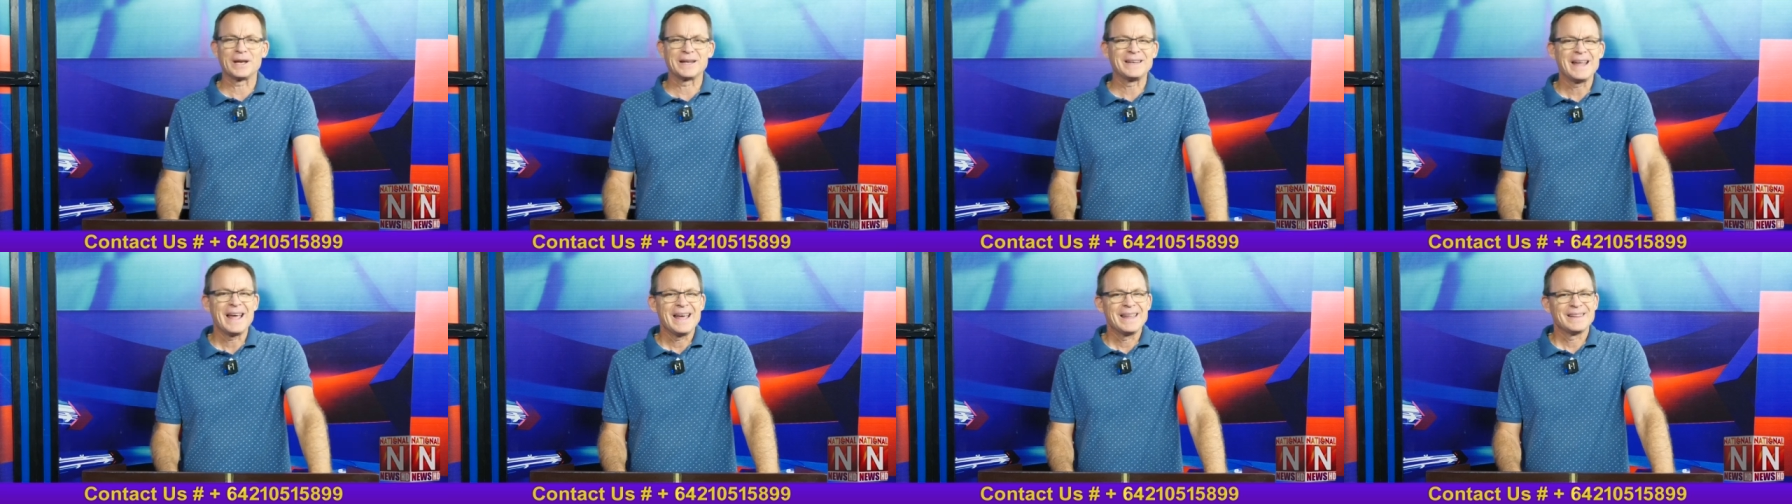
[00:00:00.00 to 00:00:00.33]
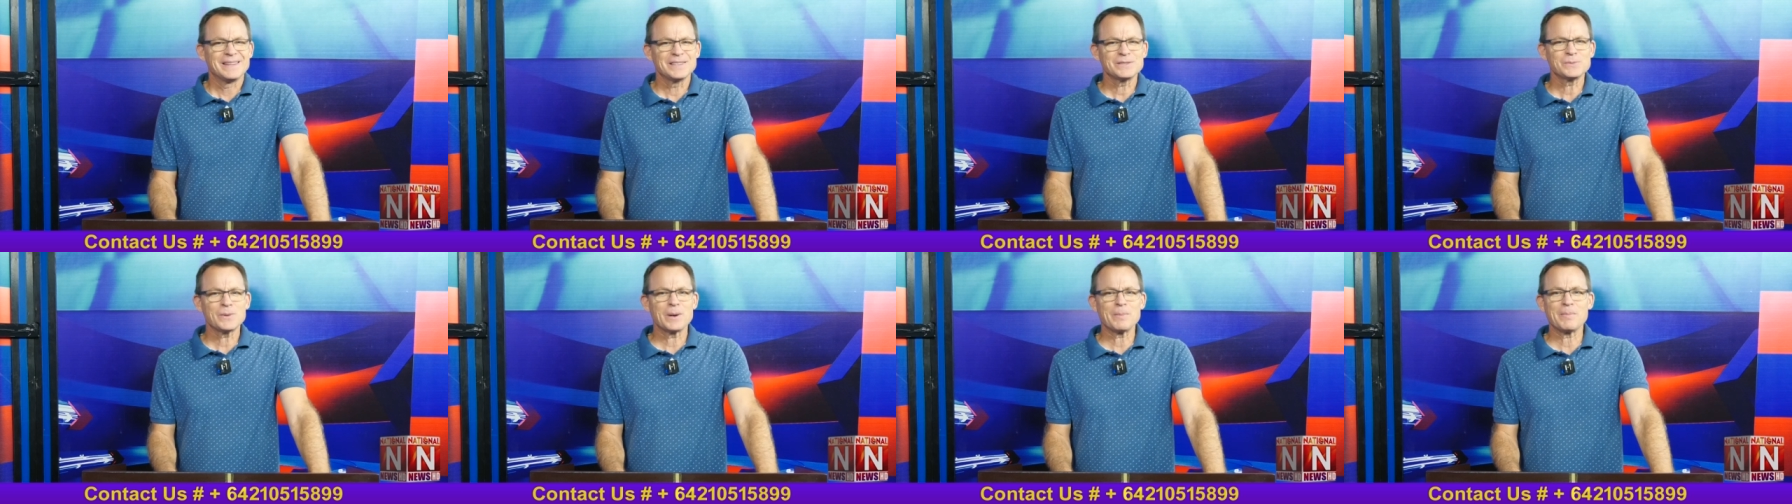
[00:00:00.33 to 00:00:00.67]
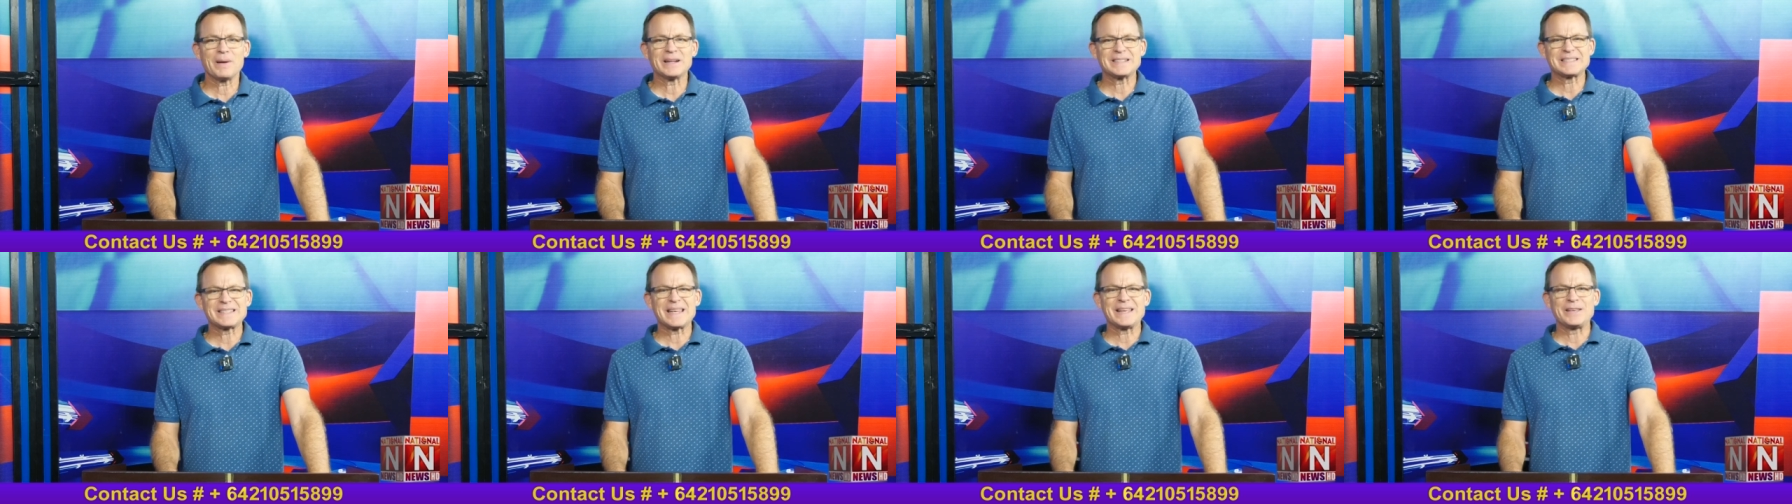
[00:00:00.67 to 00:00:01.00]
And this one
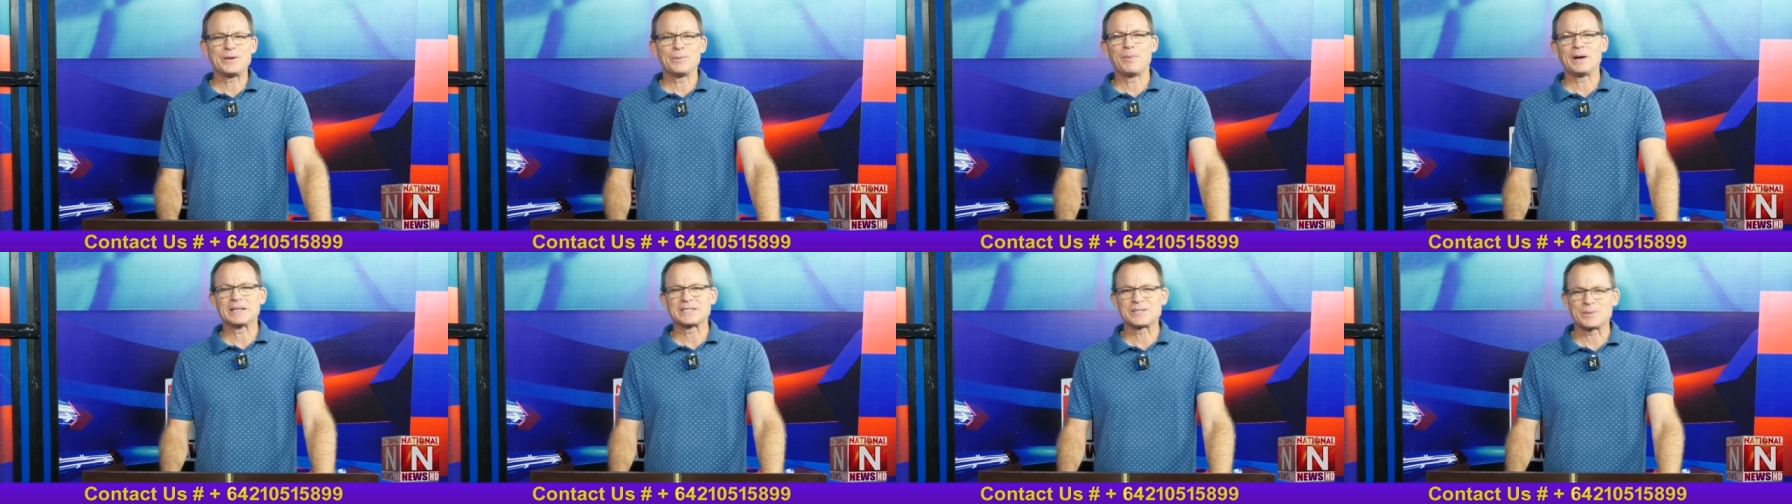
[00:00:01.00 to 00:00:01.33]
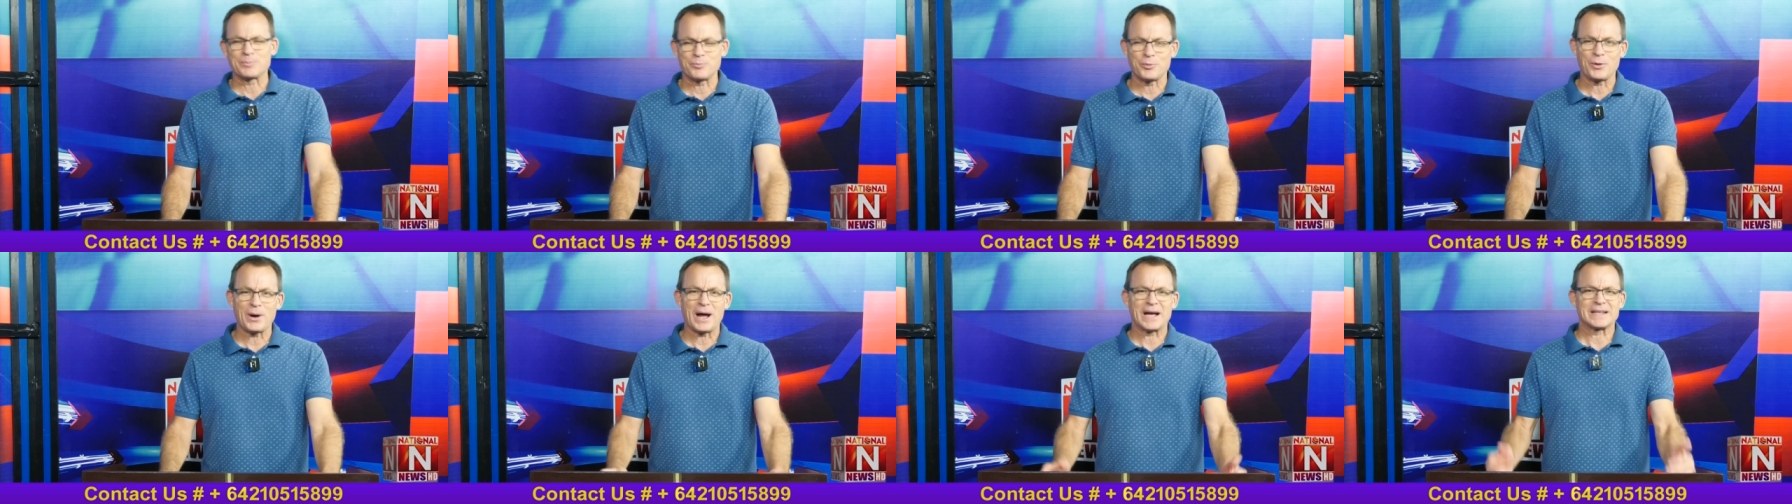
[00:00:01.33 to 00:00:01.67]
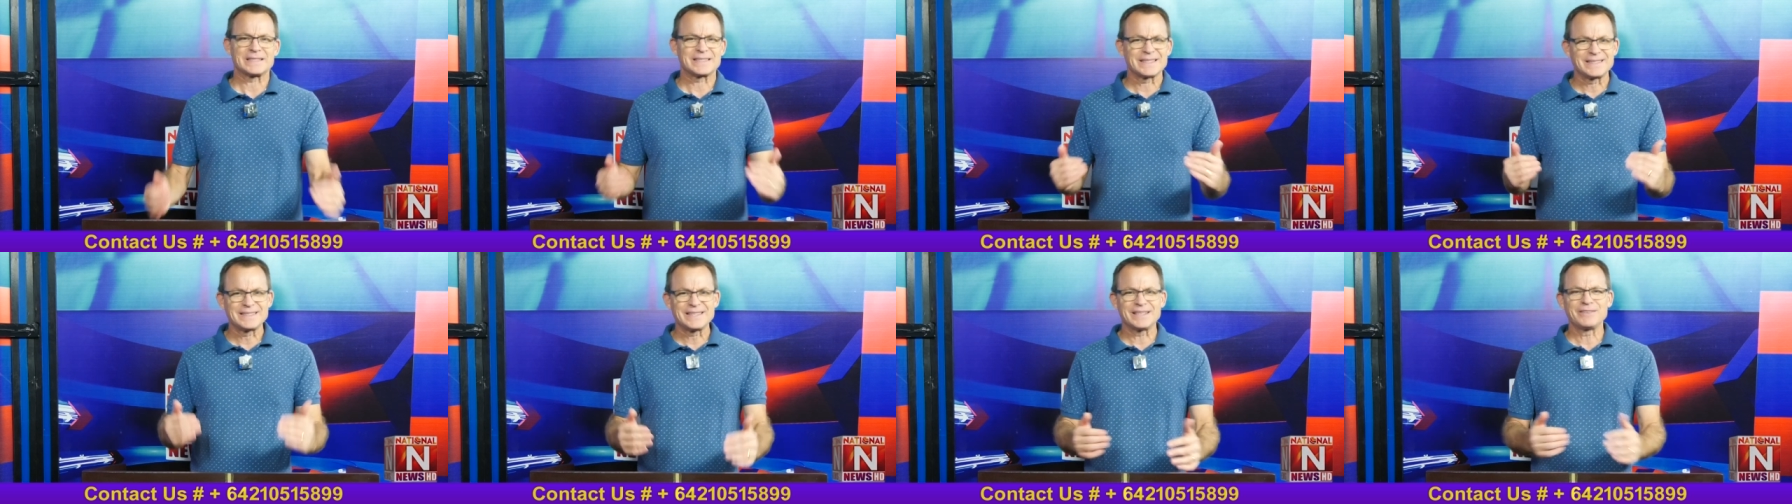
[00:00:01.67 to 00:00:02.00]
might take you by
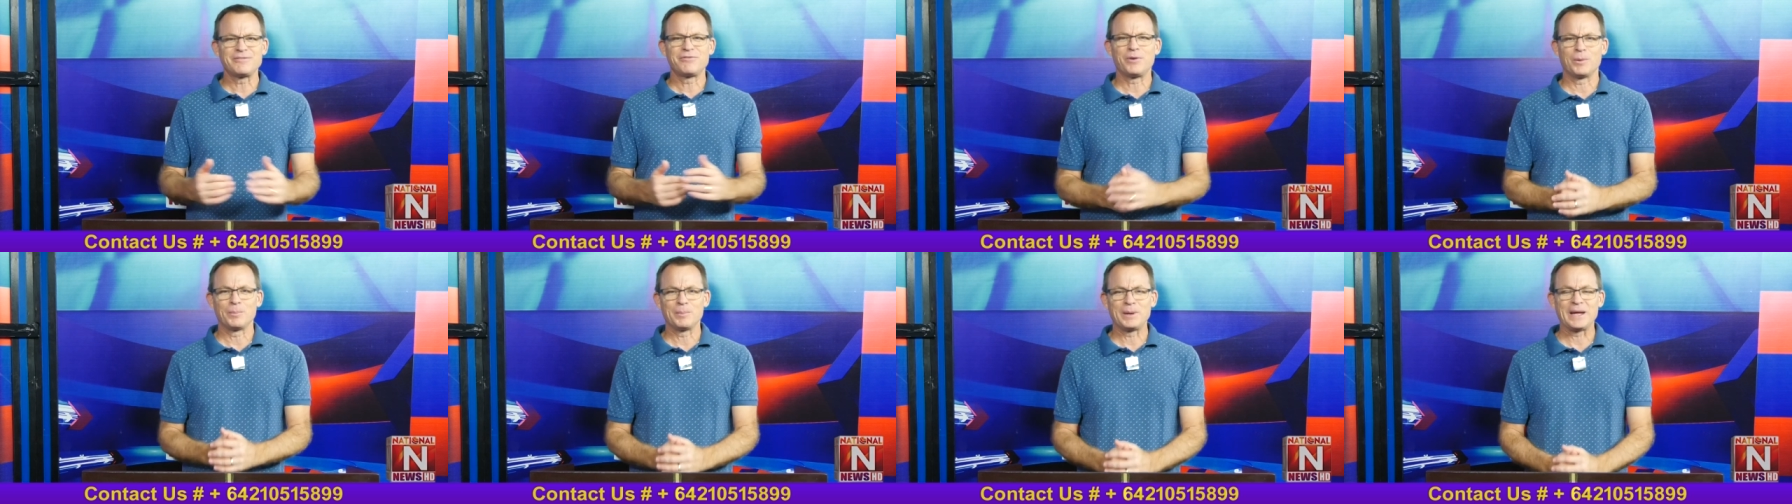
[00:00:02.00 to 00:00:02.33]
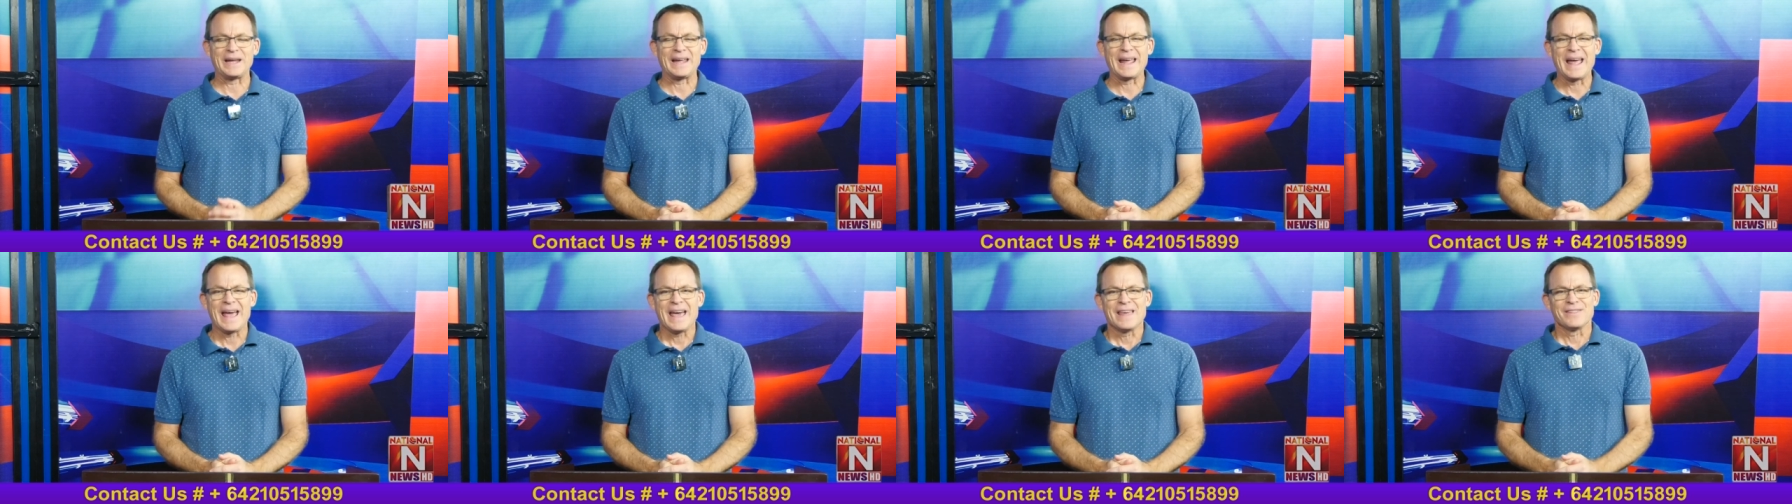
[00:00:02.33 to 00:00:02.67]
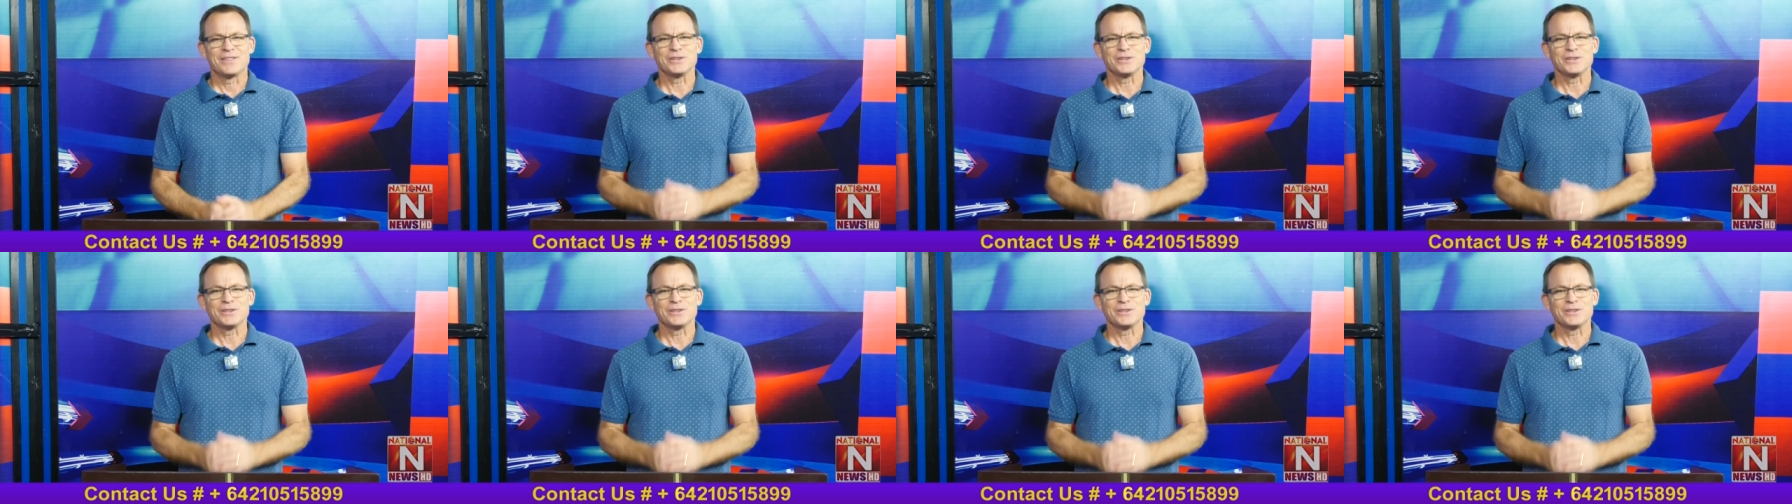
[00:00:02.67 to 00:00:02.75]
surprise. It did for me.